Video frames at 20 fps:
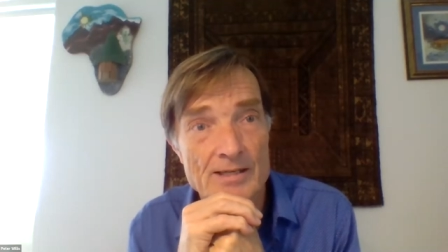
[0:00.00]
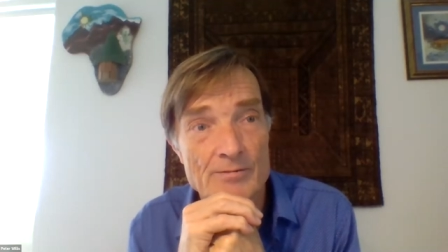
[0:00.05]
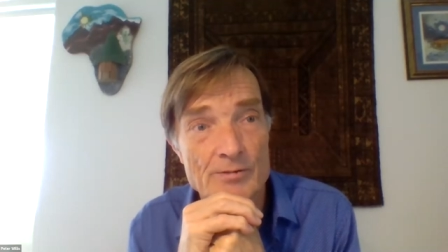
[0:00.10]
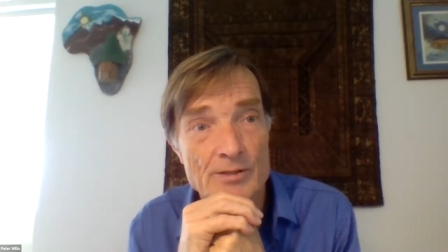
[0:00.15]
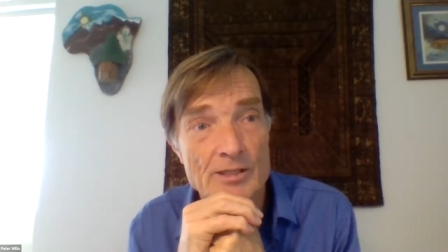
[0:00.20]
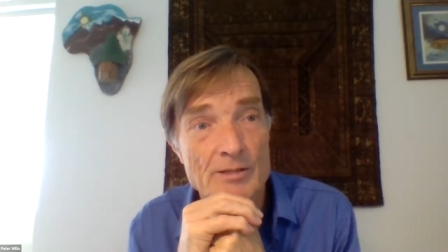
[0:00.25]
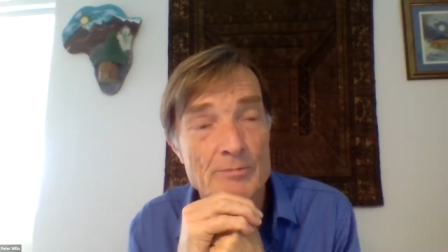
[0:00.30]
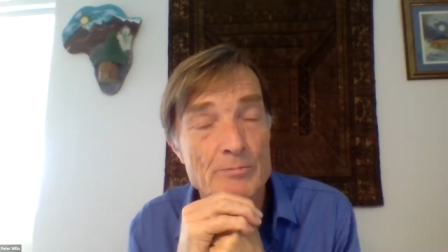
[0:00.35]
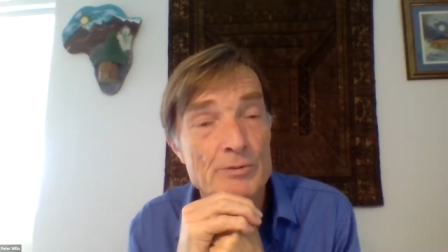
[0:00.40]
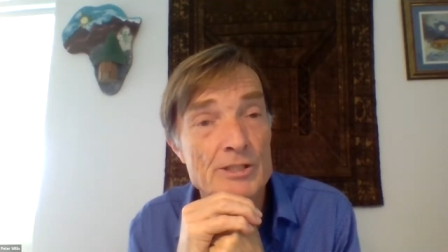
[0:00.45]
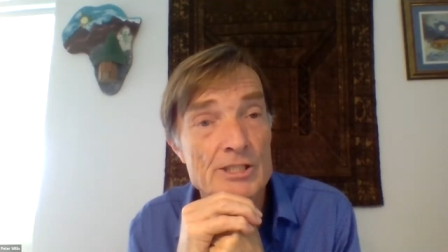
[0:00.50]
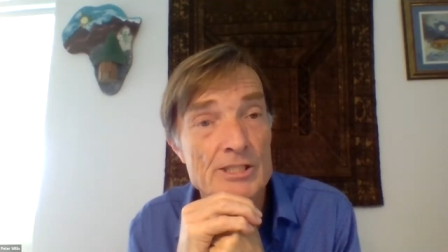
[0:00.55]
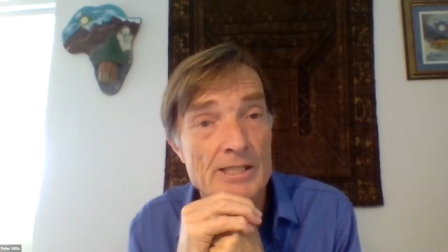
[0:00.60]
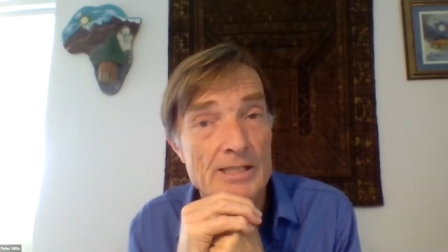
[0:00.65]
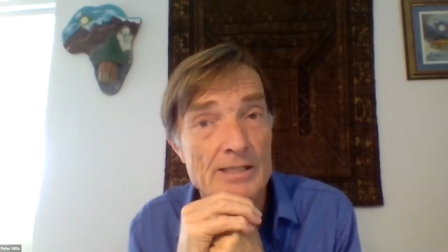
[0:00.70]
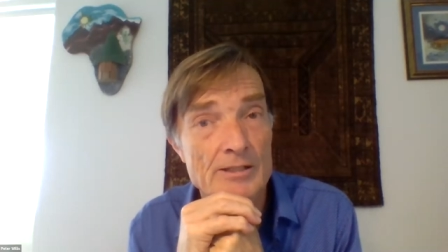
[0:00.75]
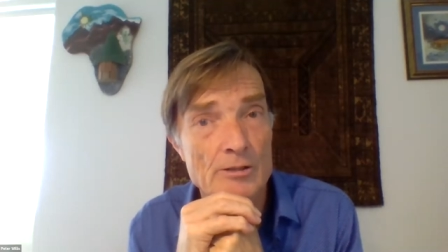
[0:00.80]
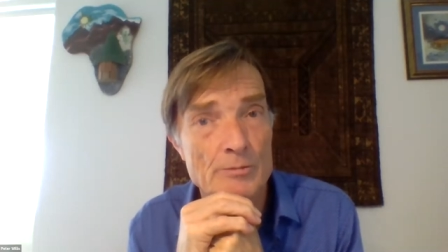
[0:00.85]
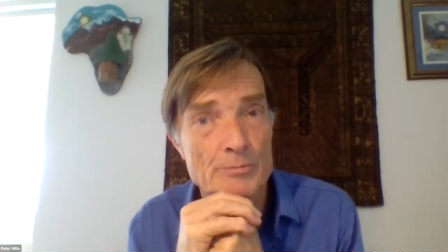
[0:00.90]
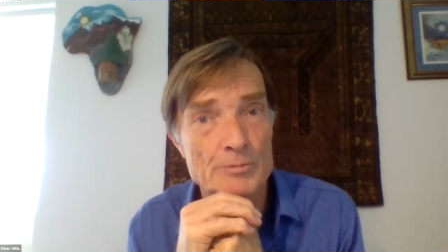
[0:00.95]
really
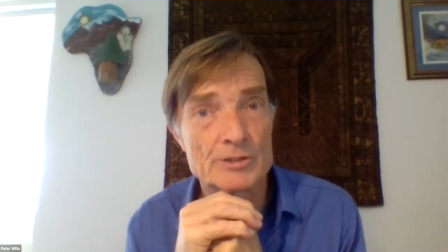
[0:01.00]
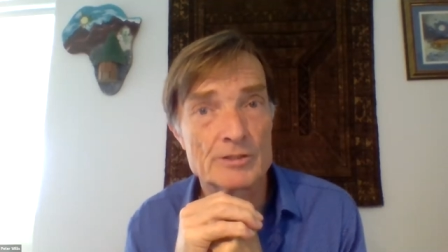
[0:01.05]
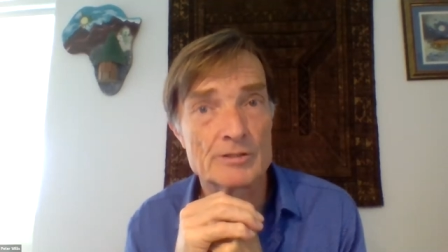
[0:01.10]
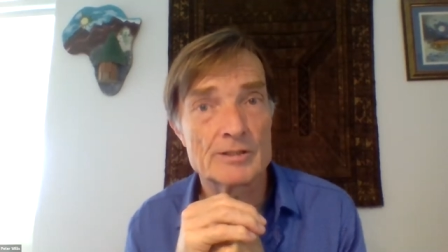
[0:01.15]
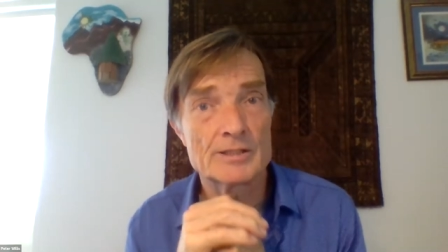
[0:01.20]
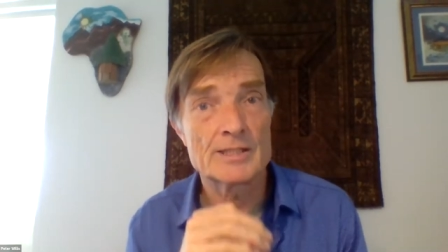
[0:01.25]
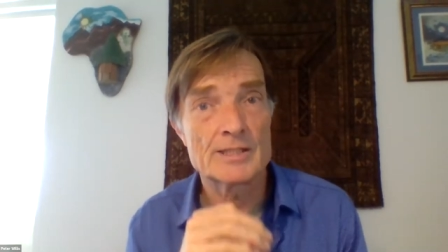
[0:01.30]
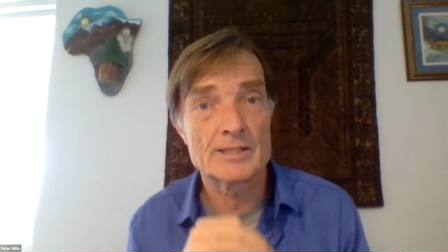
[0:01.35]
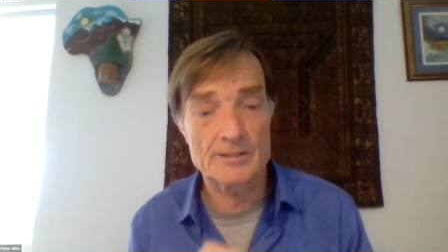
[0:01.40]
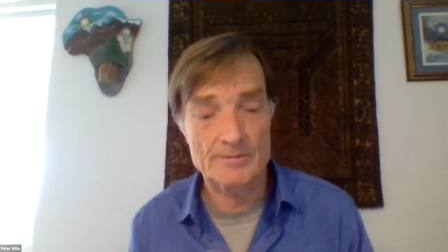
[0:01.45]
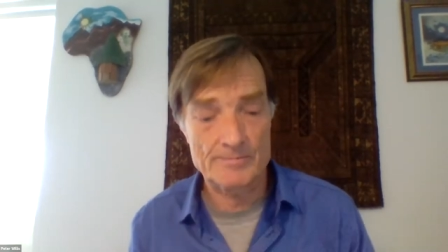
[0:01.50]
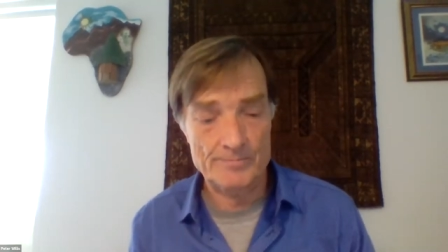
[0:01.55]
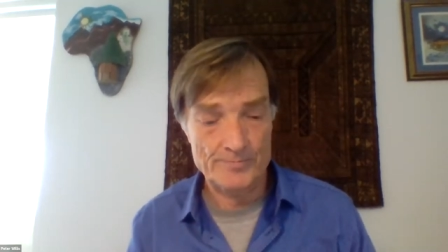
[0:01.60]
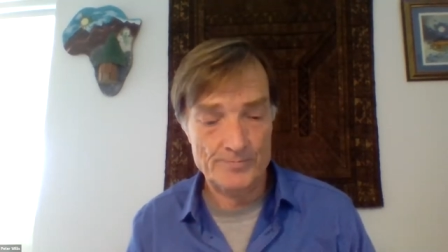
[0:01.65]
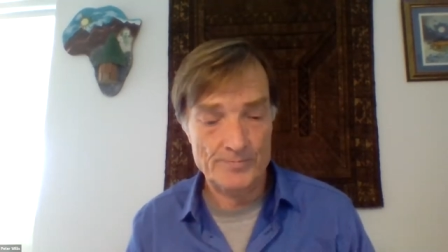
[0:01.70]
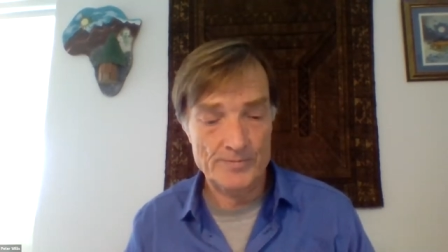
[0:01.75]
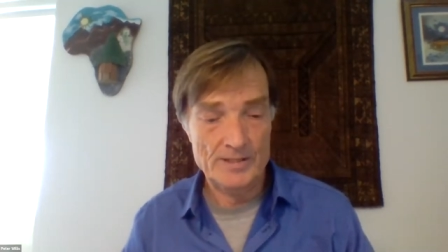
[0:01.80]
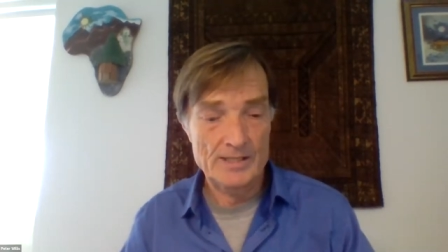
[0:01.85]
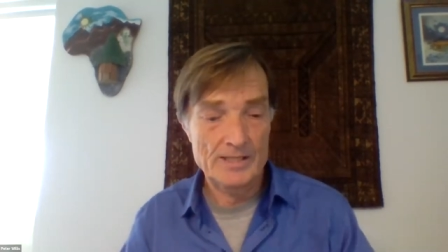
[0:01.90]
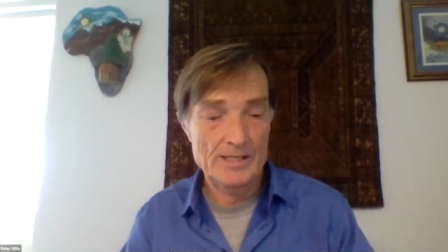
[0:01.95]
appreciate the opportunity to
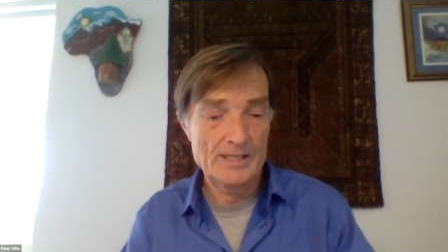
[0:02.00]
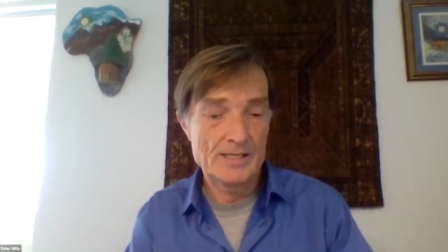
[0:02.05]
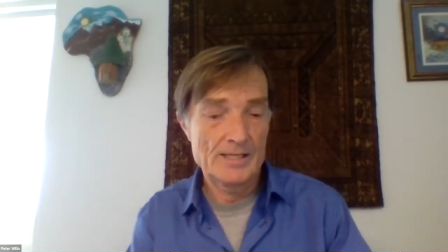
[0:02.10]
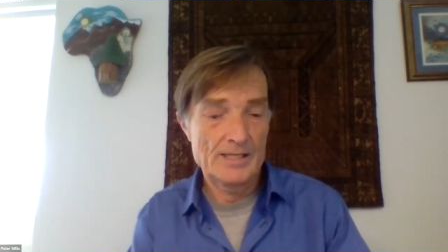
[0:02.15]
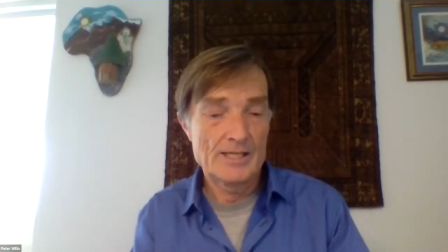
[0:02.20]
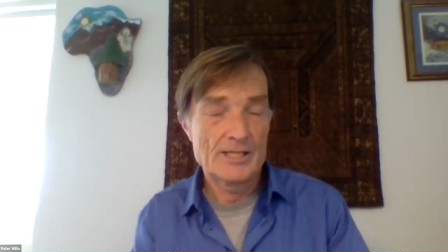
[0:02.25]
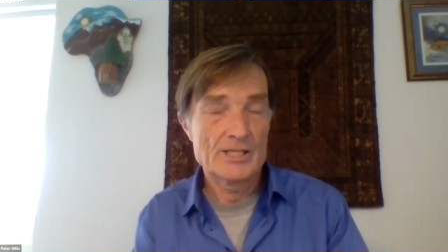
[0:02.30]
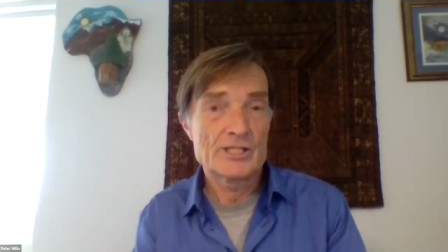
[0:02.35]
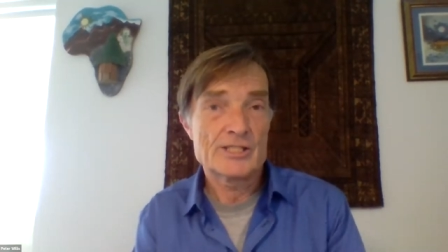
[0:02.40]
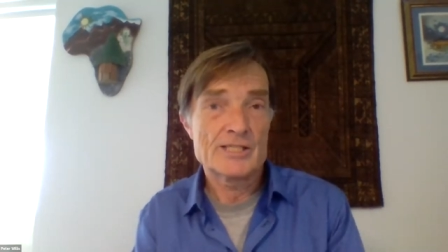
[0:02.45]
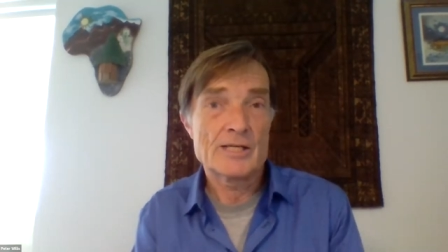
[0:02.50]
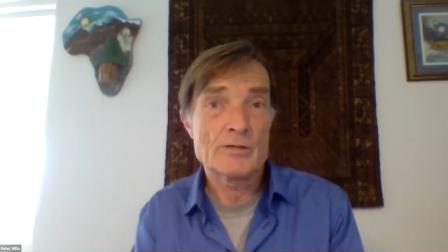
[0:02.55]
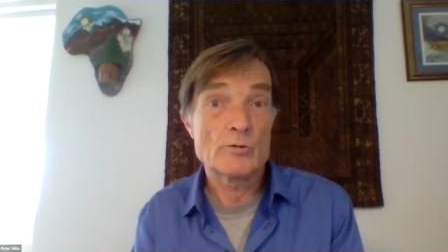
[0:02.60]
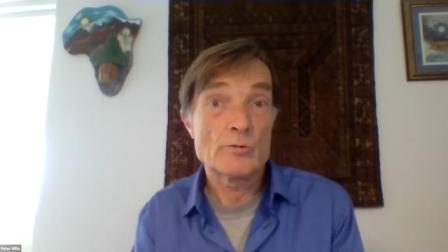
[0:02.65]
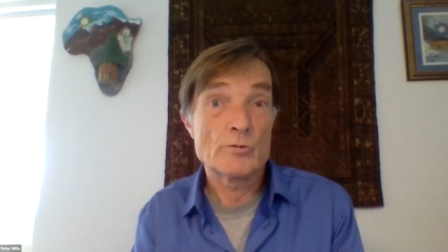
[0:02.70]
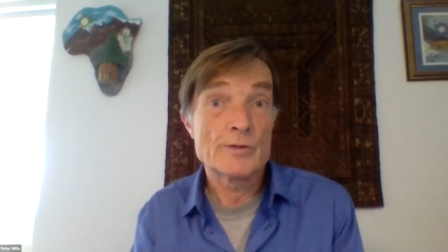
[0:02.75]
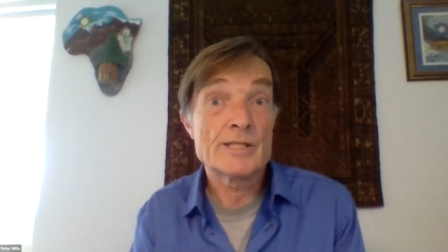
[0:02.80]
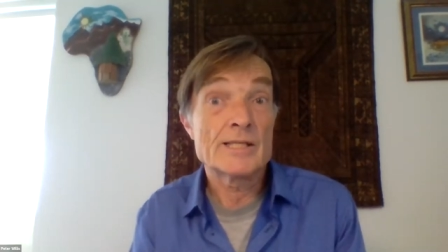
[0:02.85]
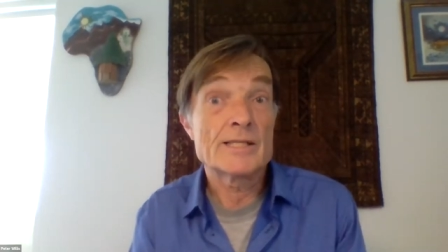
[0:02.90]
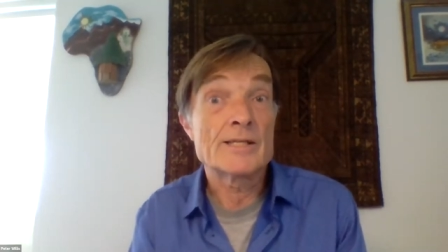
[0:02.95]
share what
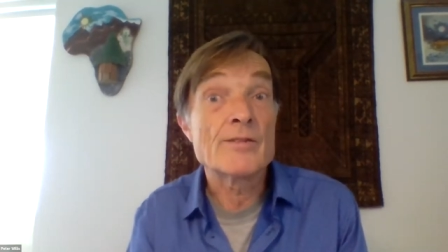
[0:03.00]
we did.